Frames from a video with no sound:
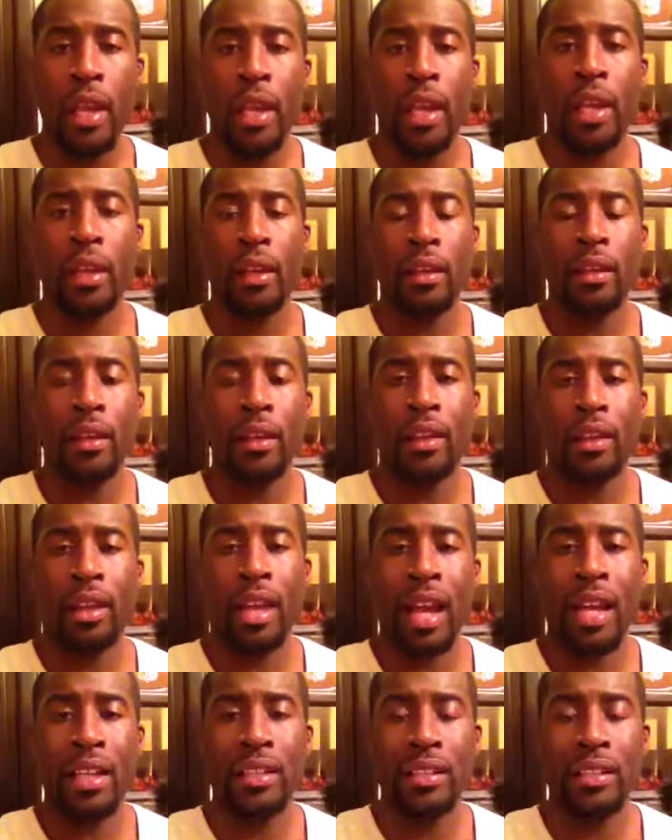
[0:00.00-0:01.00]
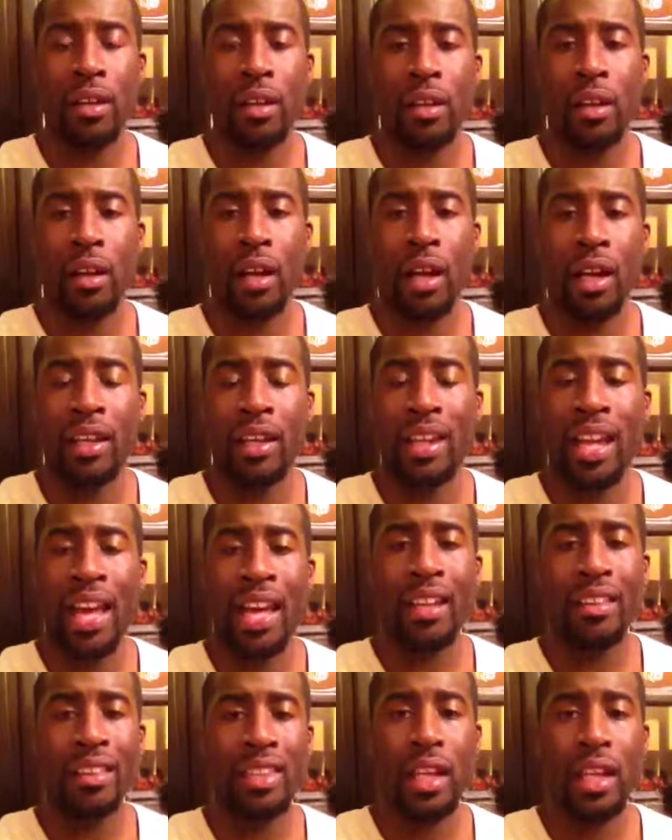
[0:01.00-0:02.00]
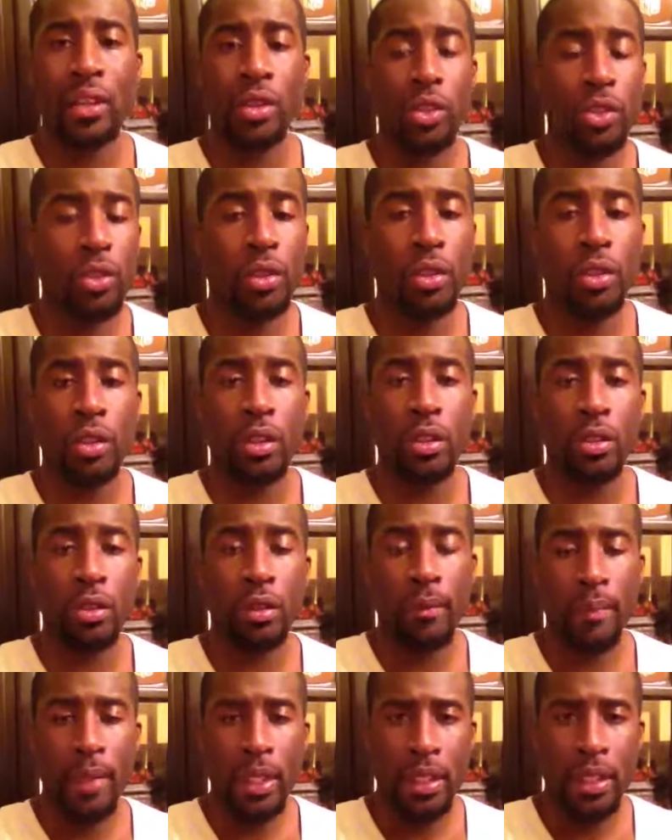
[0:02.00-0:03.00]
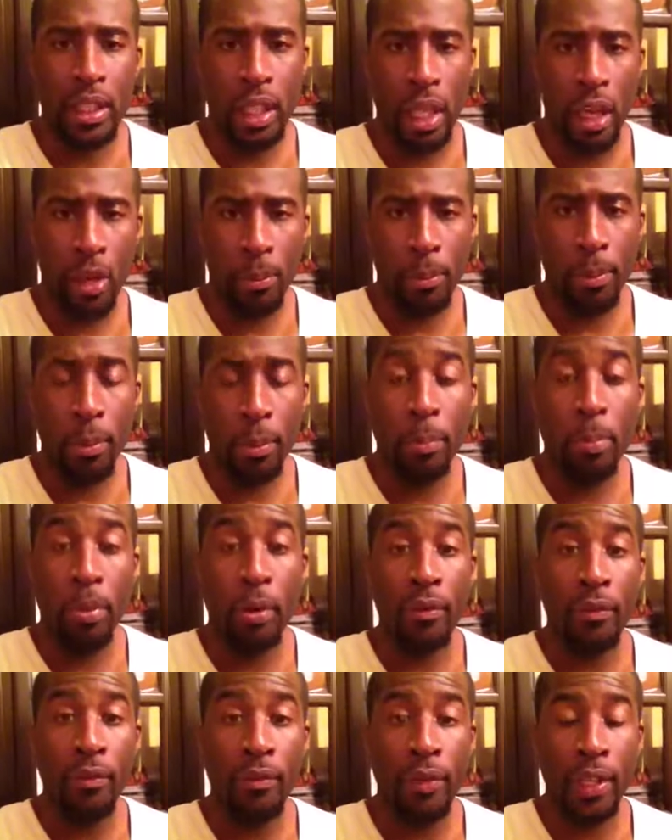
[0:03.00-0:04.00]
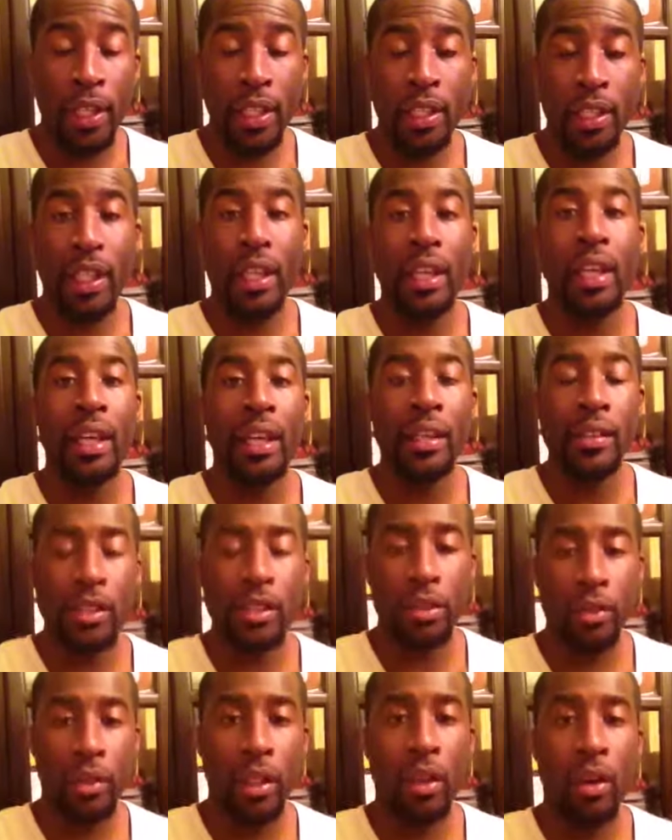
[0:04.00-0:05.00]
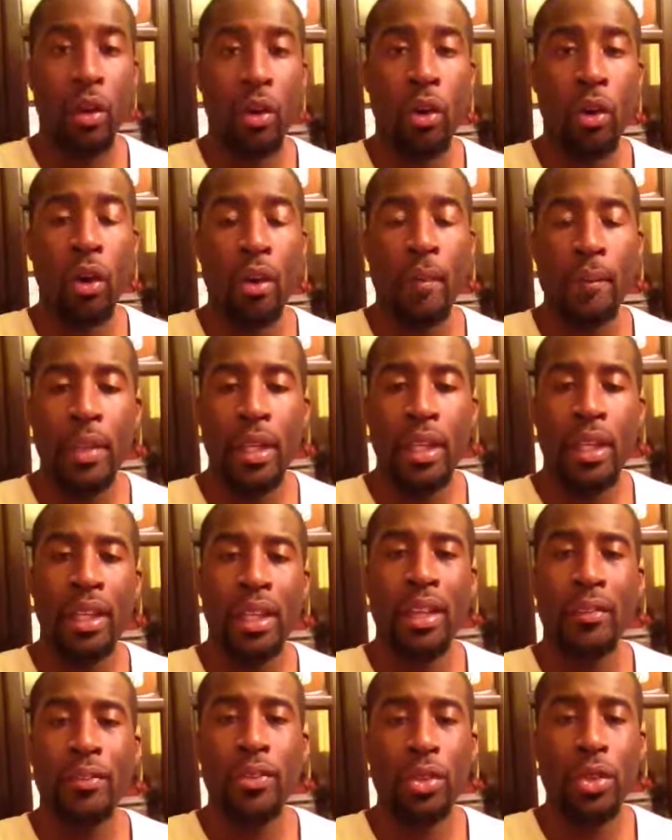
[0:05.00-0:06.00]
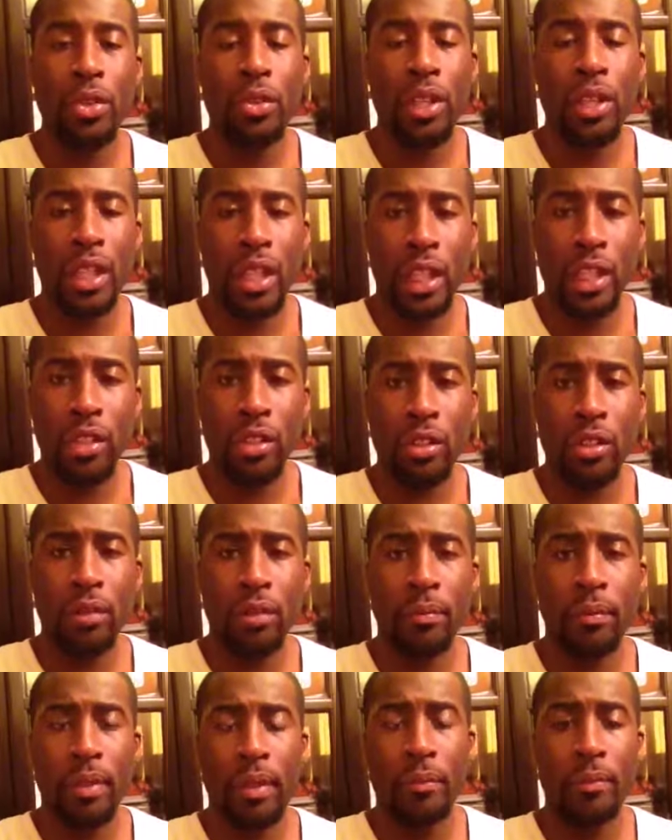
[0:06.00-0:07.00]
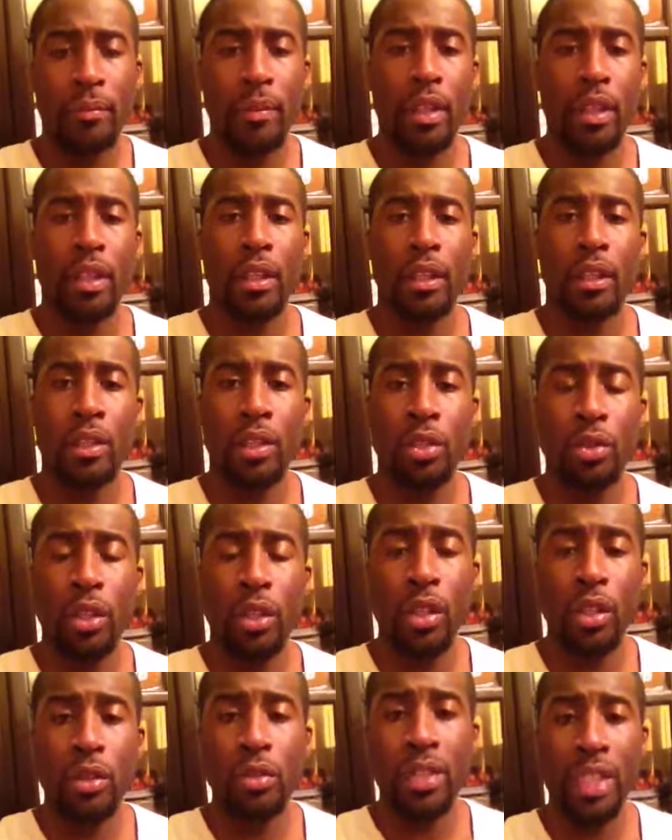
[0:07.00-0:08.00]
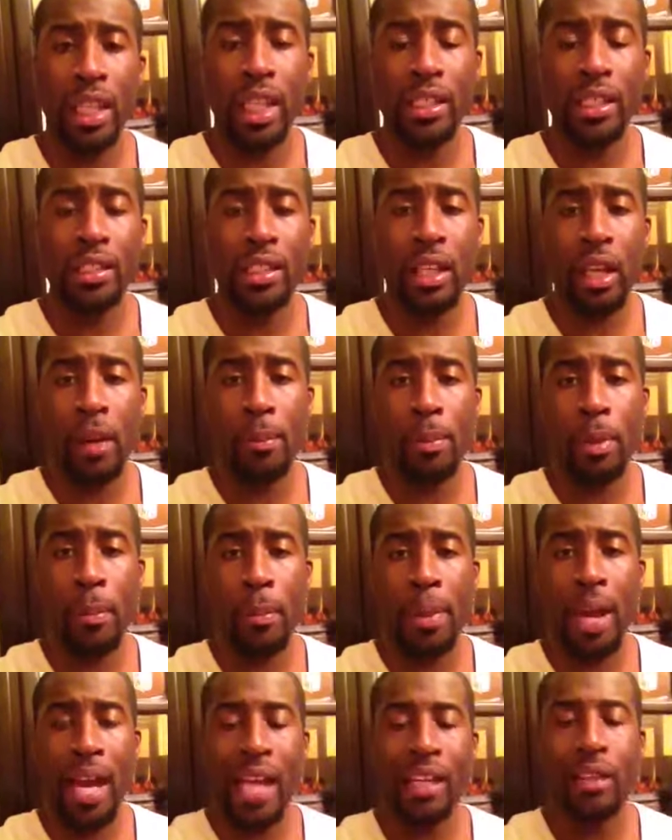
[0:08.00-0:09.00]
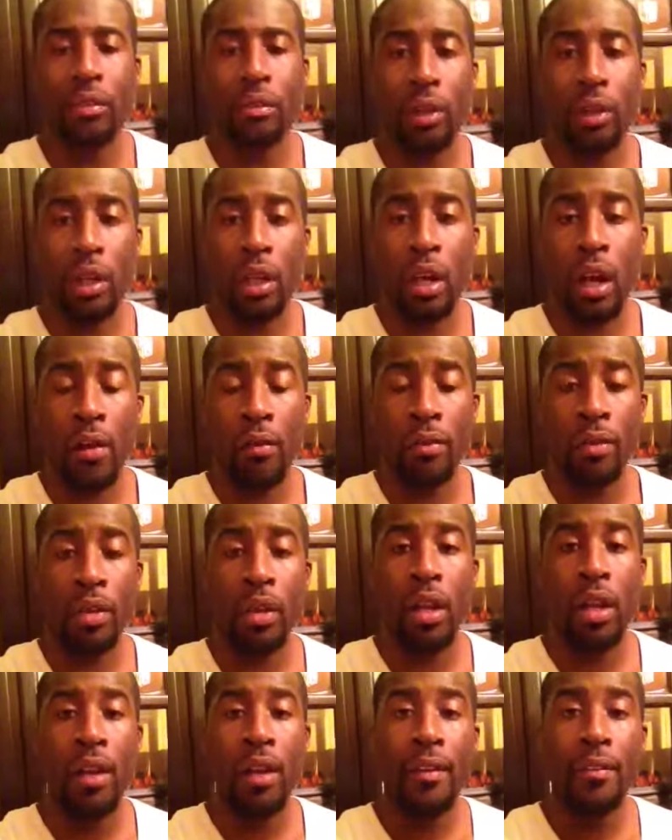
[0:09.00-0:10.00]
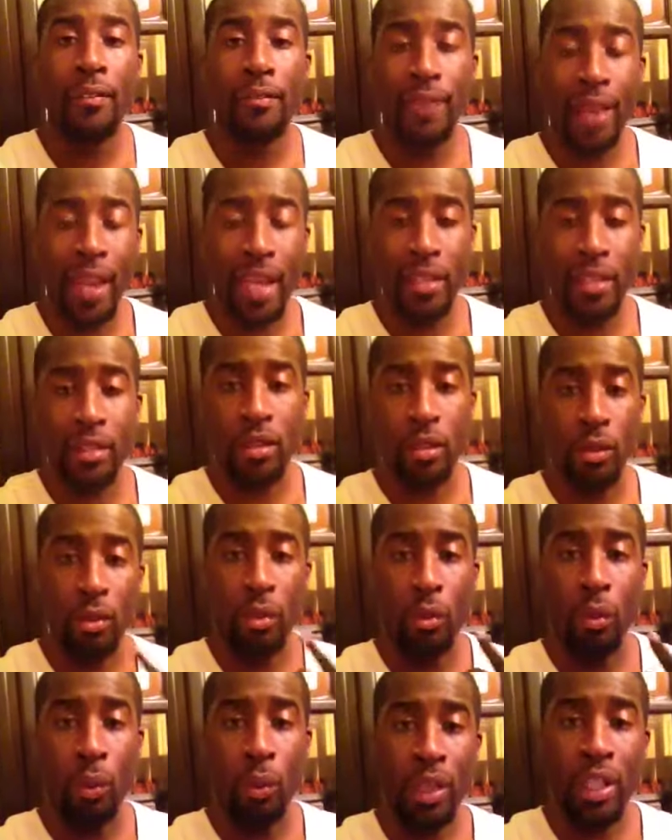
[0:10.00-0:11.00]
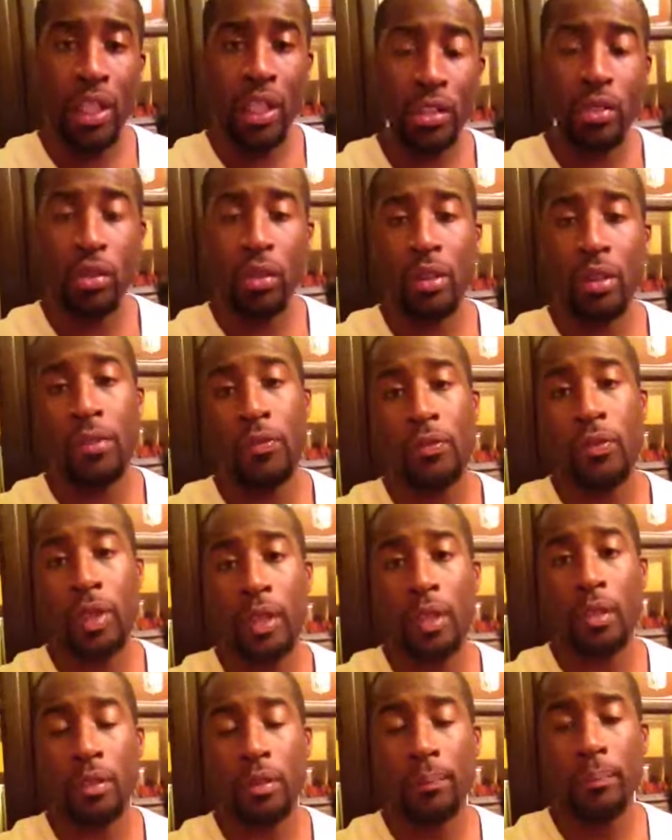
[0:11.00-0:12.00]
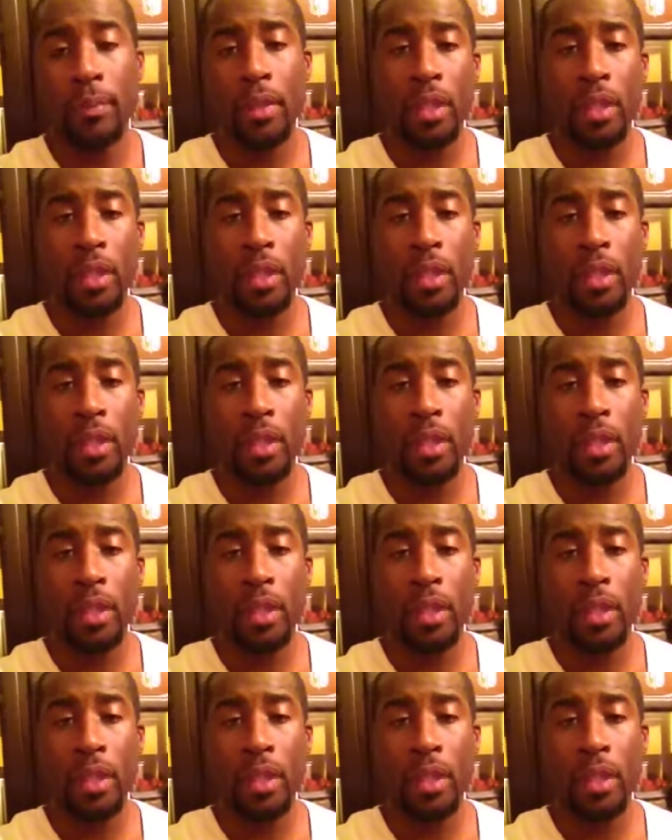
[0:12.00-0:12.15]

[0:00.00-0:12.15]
And guys, there are a lot of things you can do to help you prevent injury. Or if you do get injured, you can do things to help your body recover faster. We need you on the field.